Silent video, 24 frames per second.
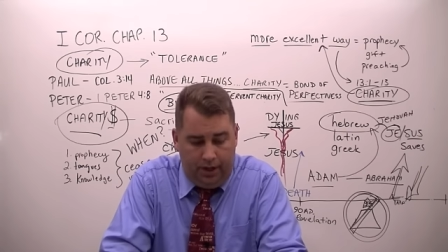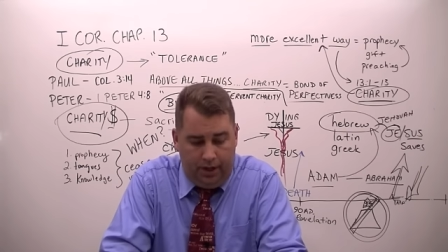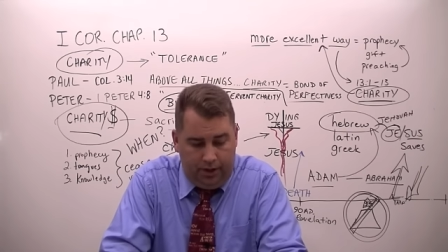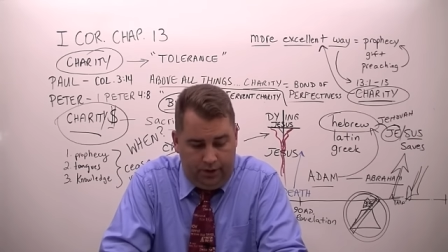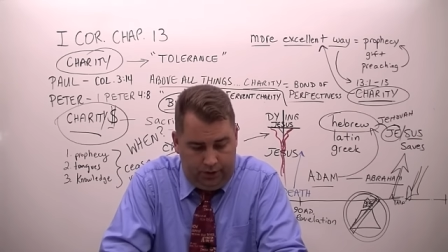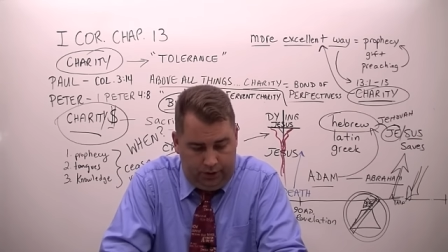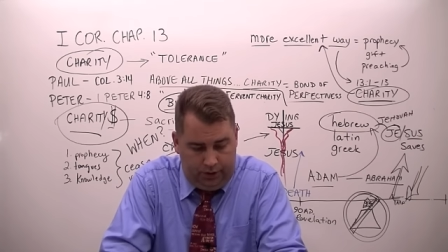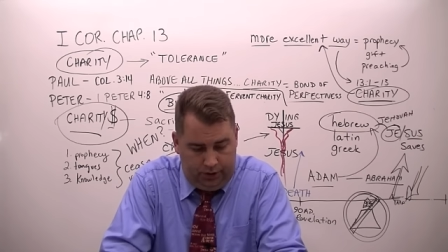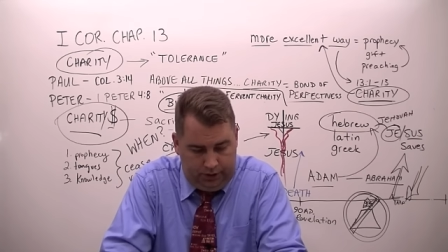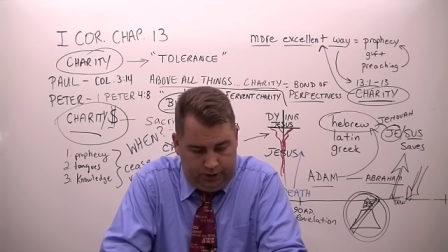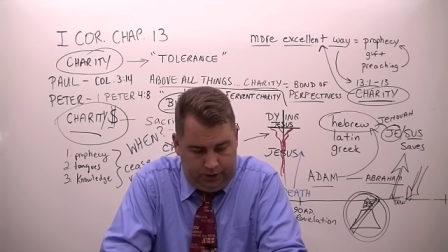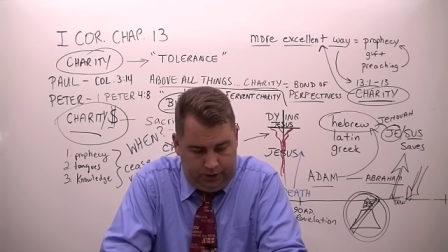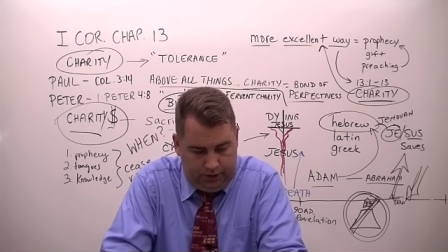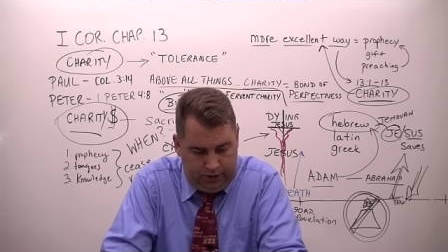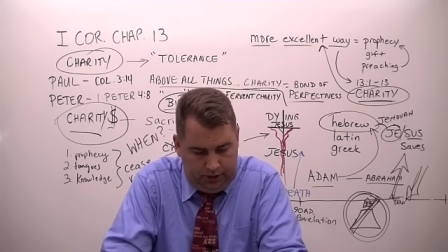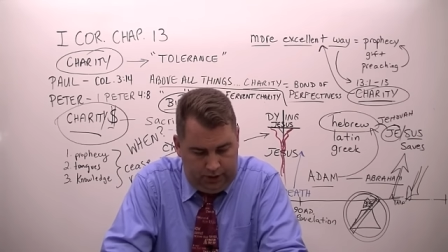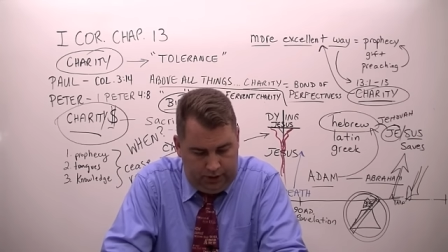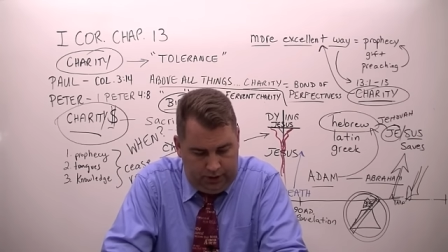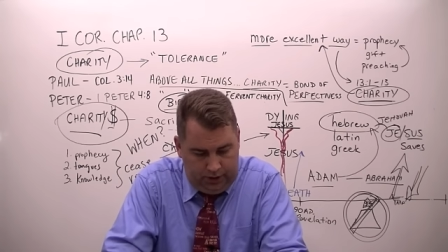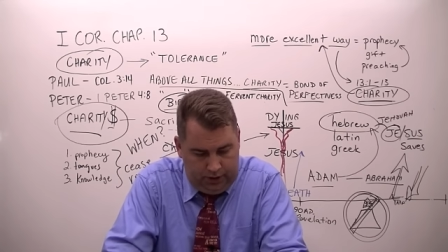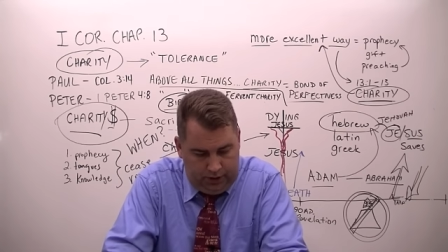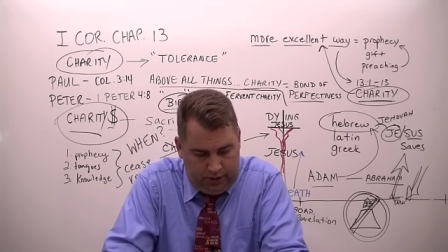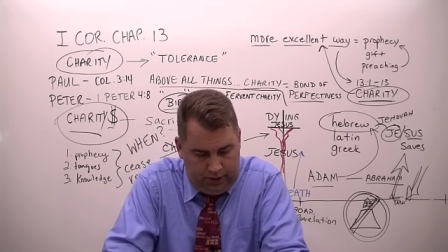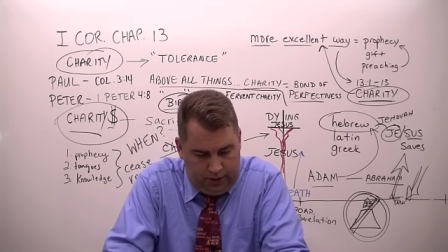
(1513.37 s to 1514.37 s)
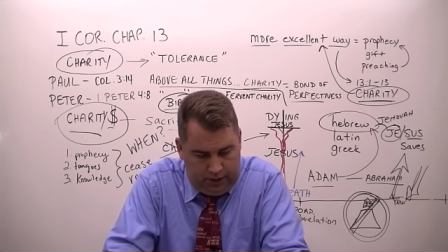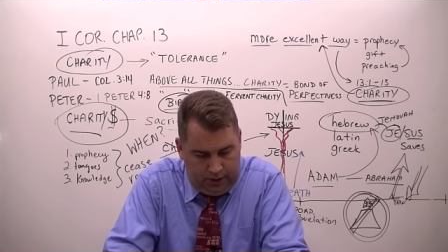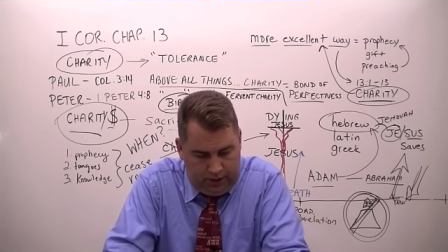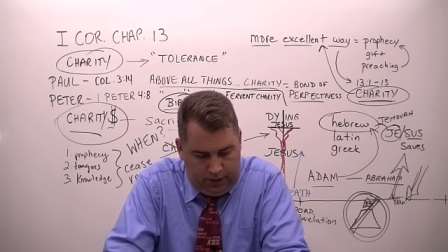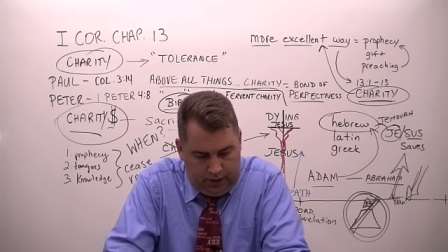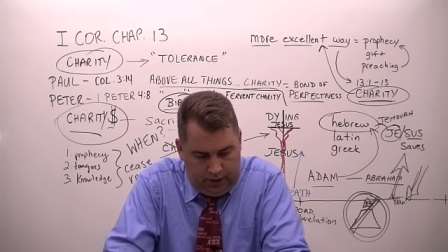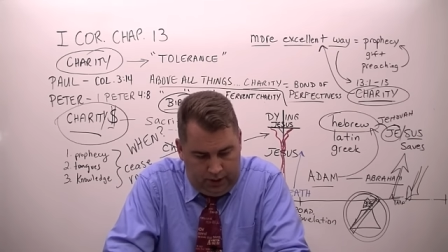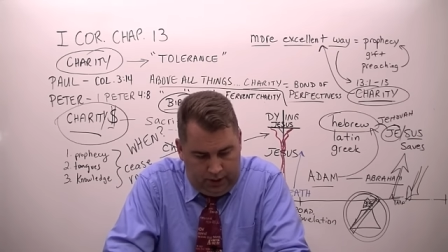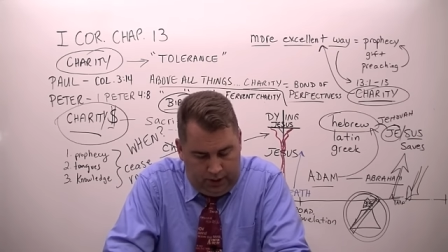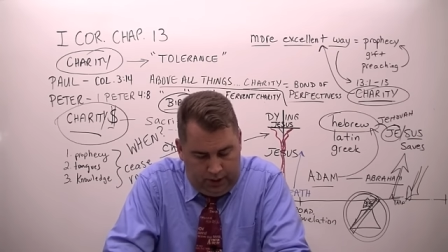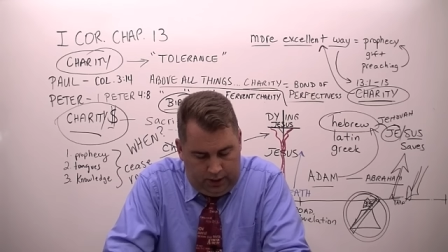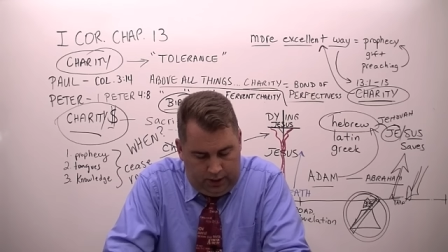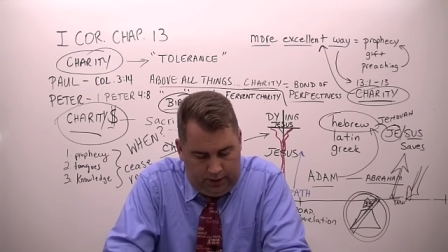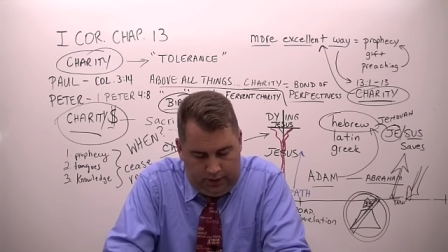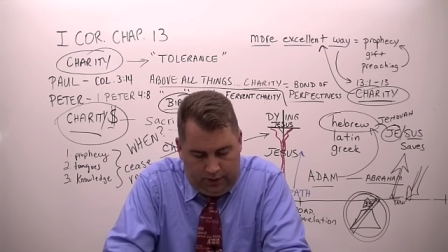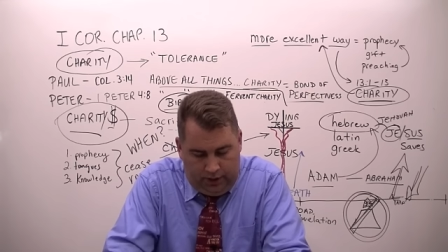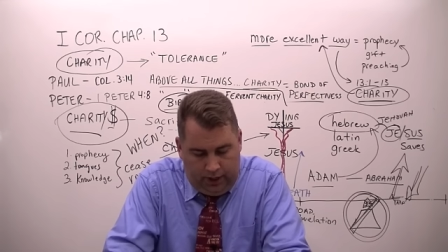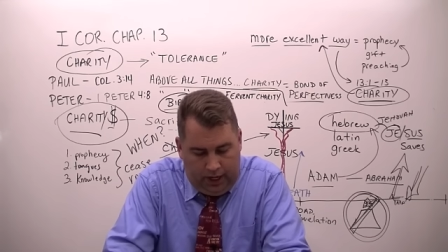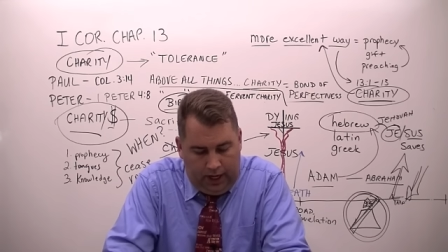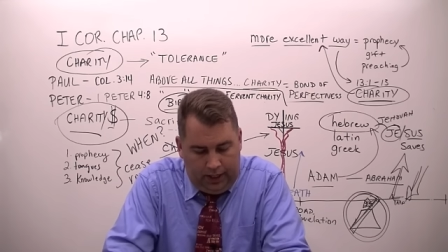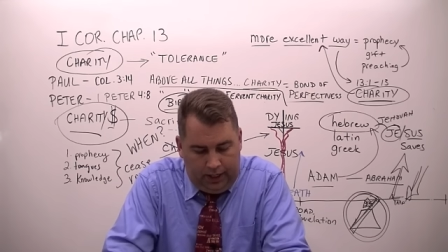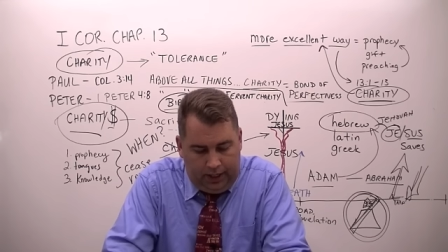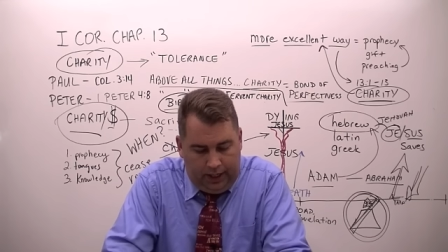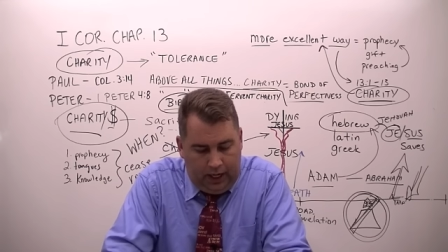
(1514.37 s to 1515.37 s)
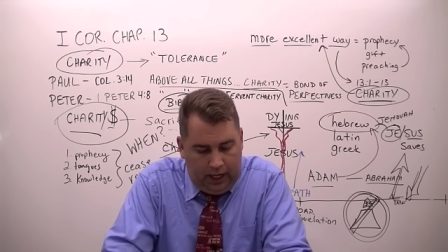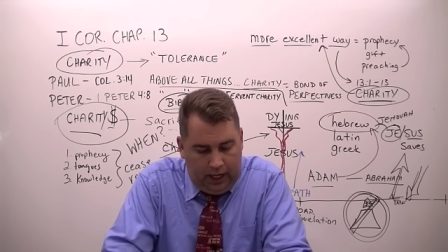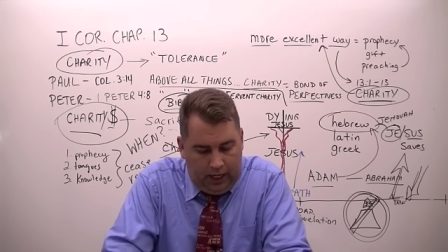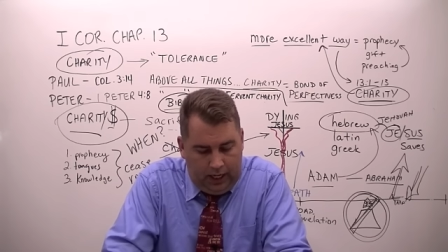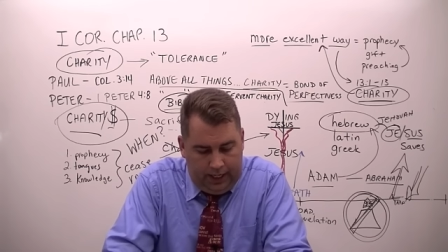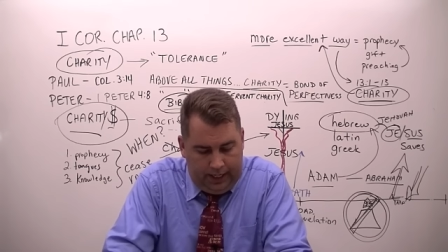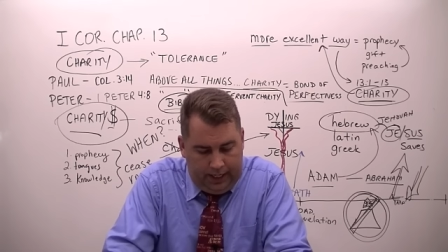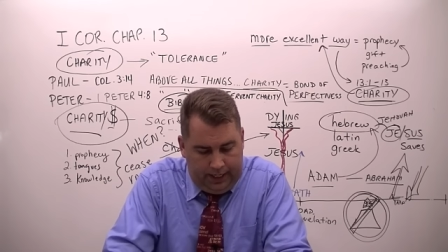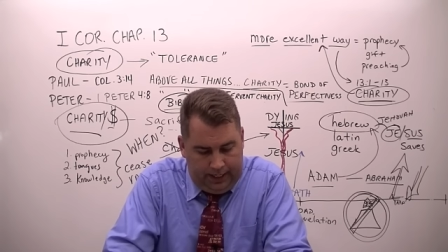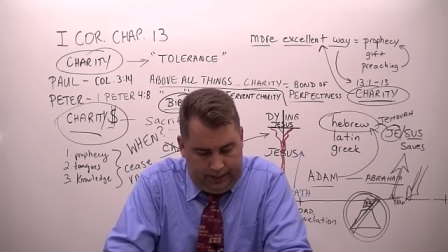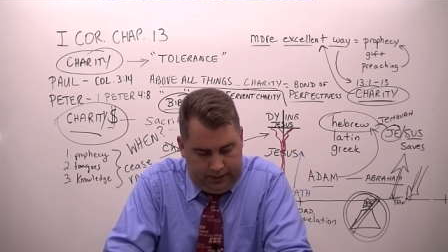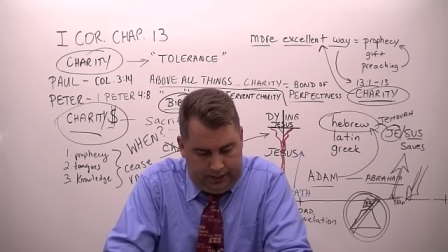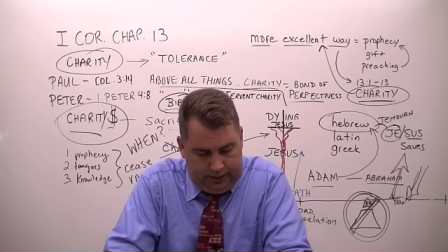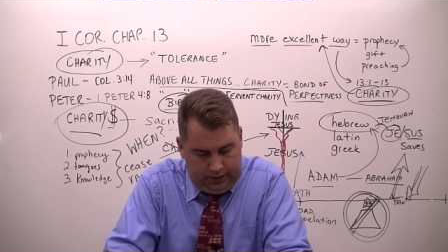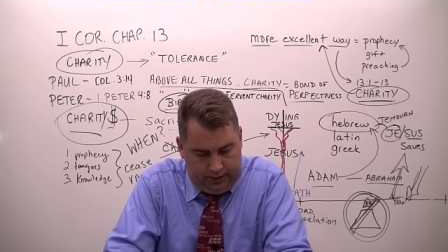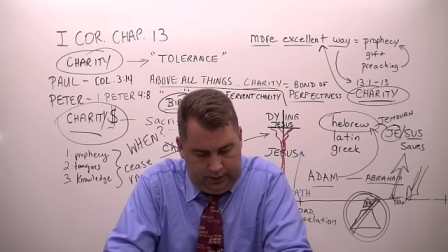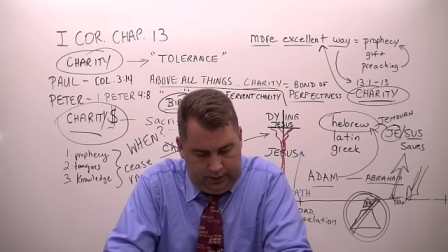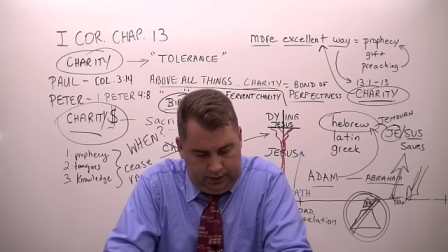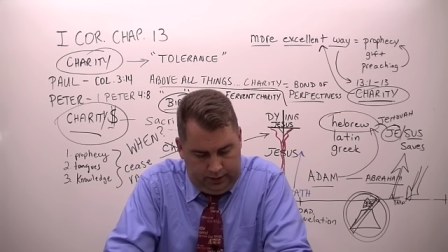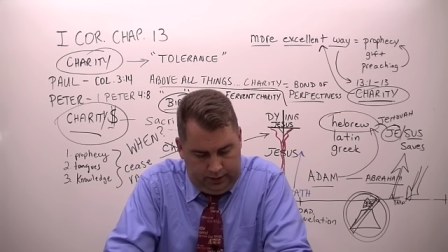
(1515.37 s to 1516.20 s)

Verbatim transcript: others. They're not kind.